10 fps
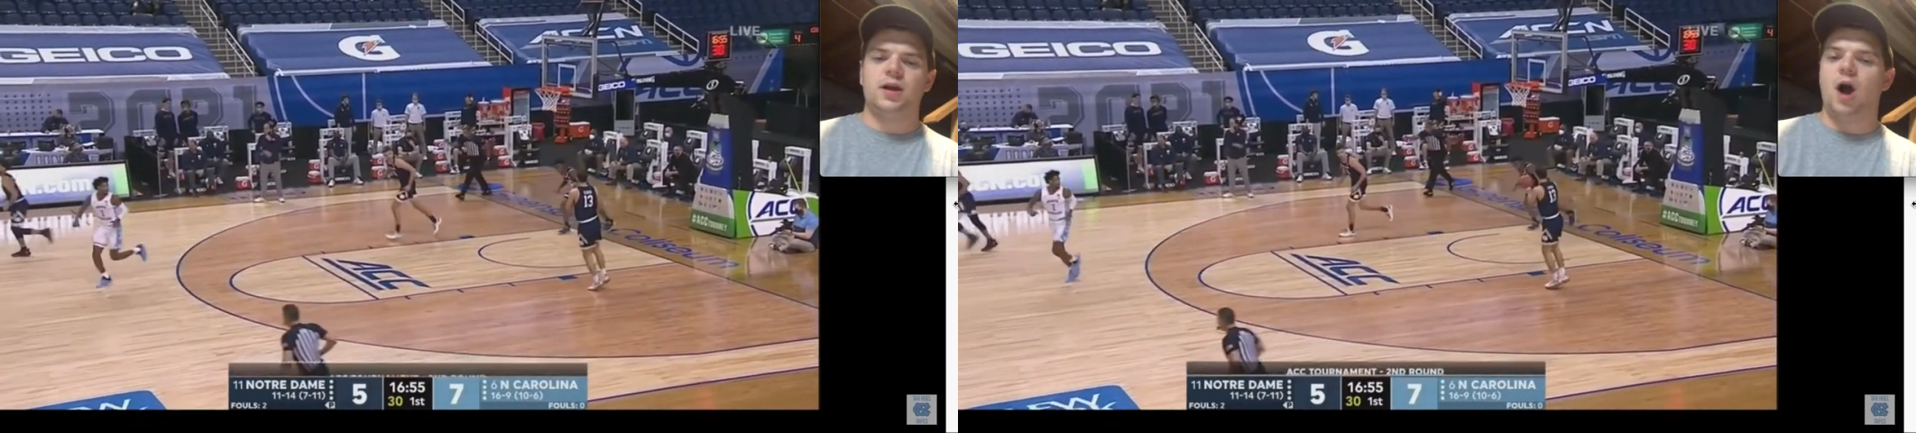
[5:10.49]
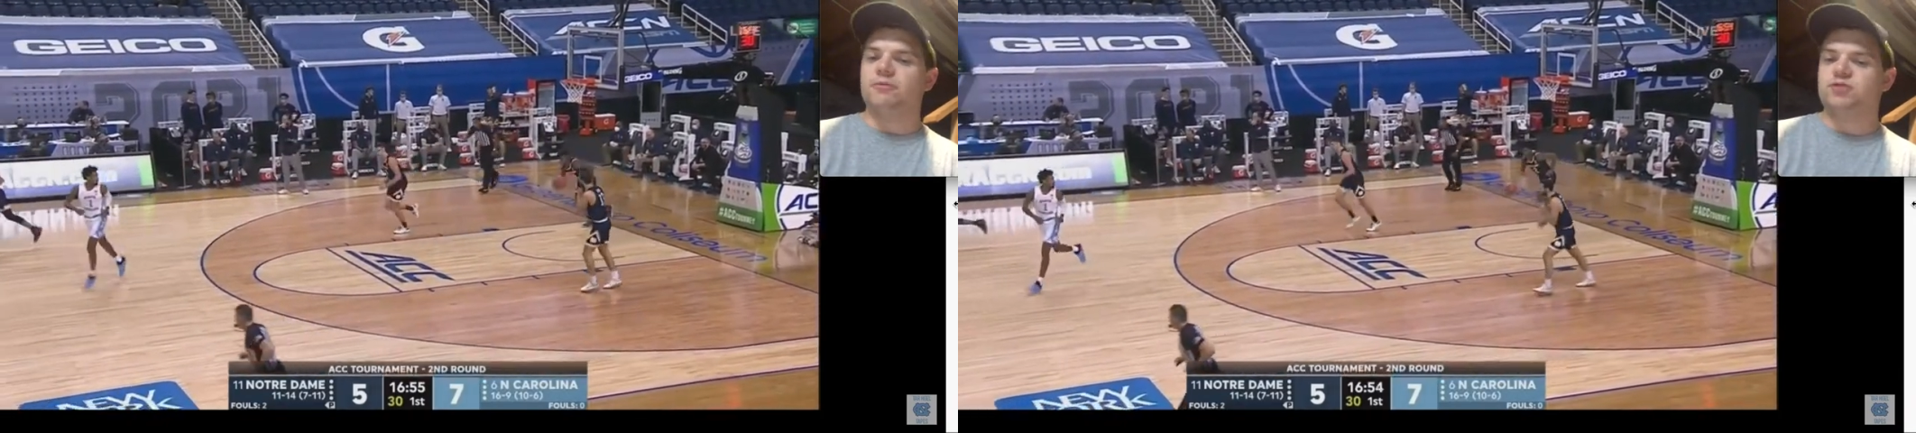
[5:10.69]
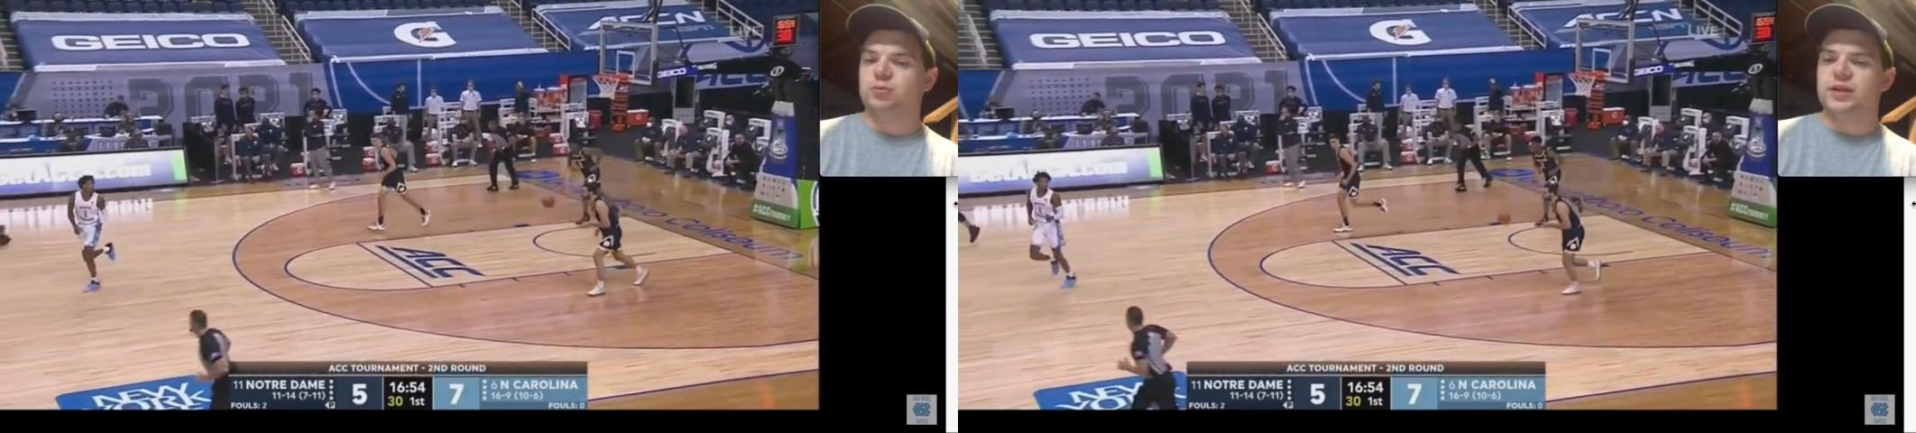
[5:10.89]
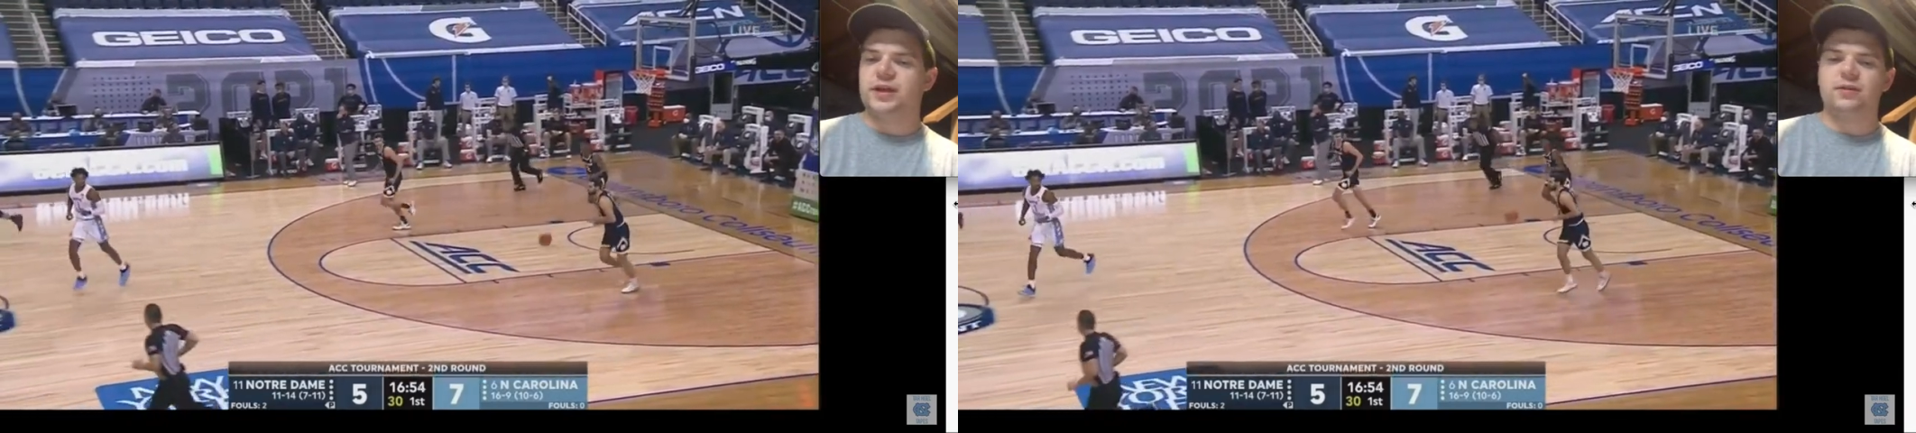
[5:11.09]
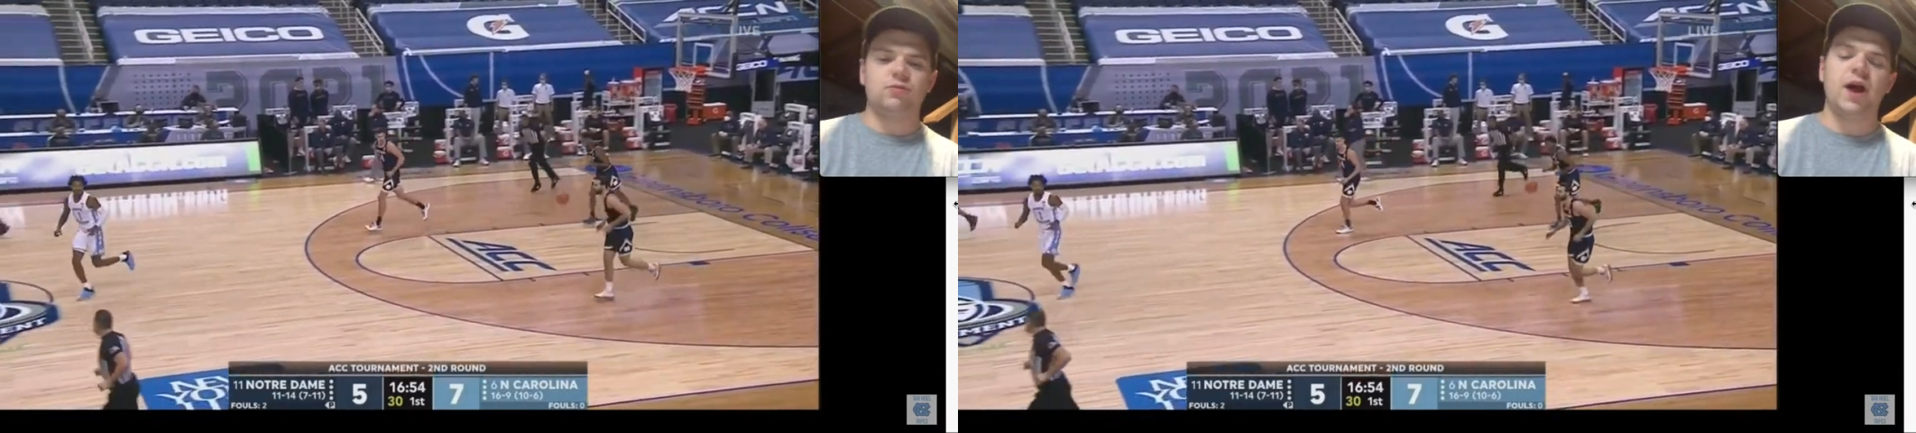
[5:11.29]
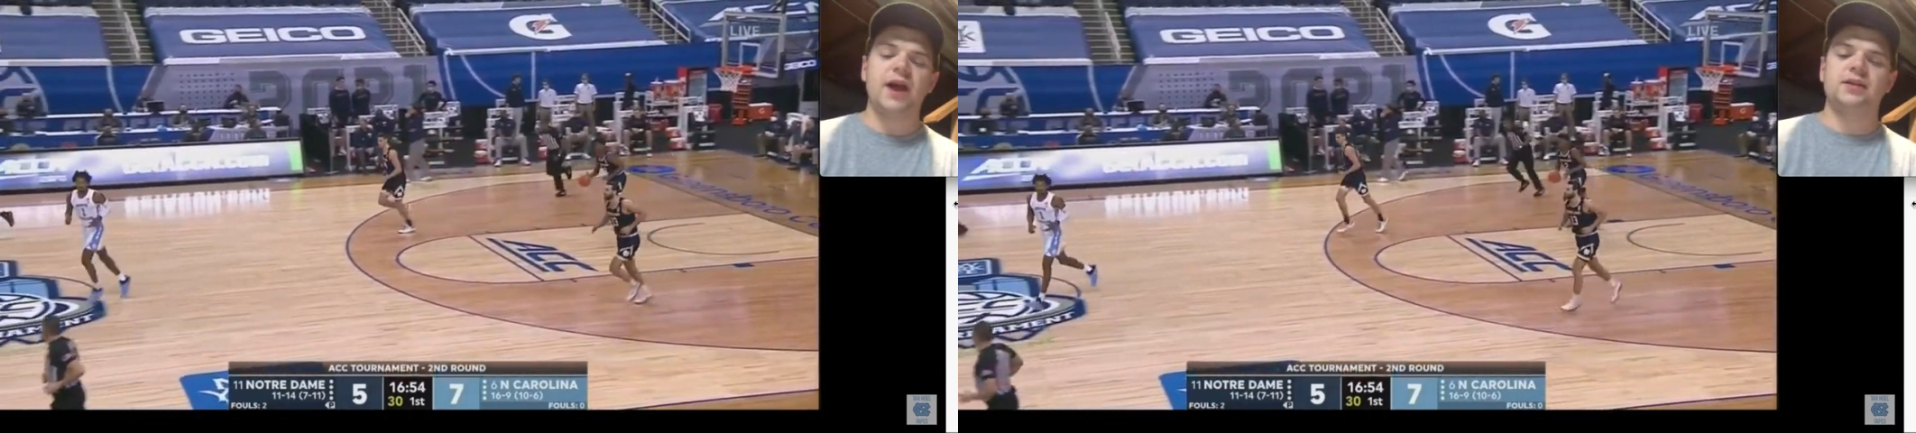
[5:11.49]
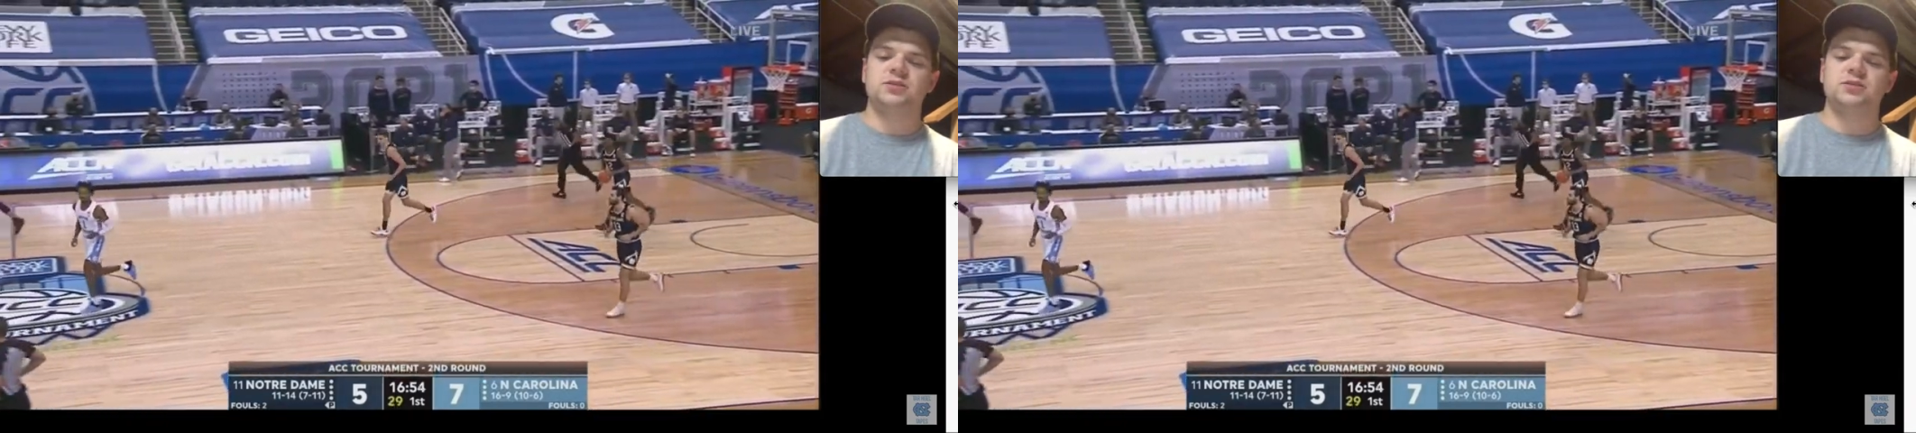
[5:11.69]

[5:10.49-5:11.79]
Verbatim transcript: comfortably, right?